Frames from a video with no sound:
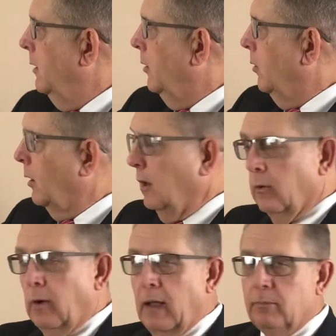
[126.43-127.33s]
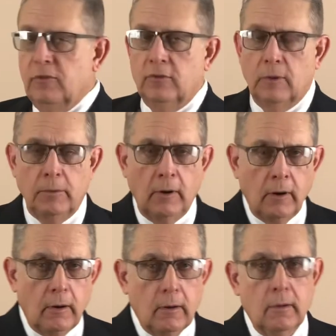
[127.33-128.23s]
And all the other options up
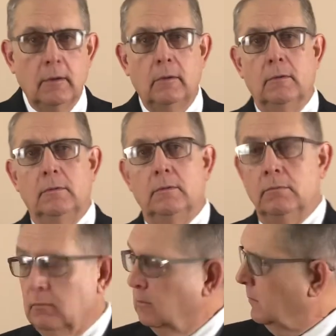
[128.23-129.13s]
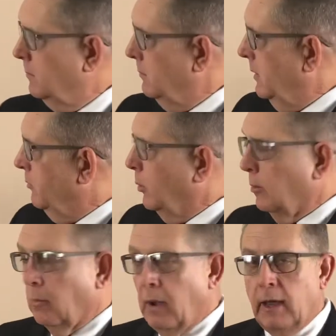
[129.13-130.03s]
there, even though
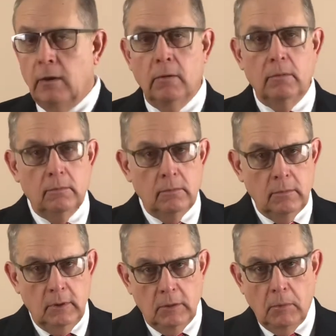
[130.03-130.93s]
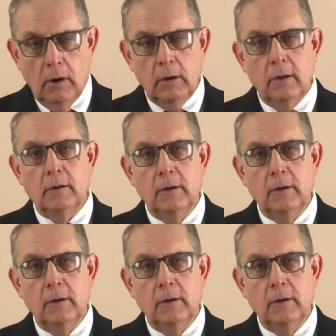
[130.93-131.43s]
they're minor in the market,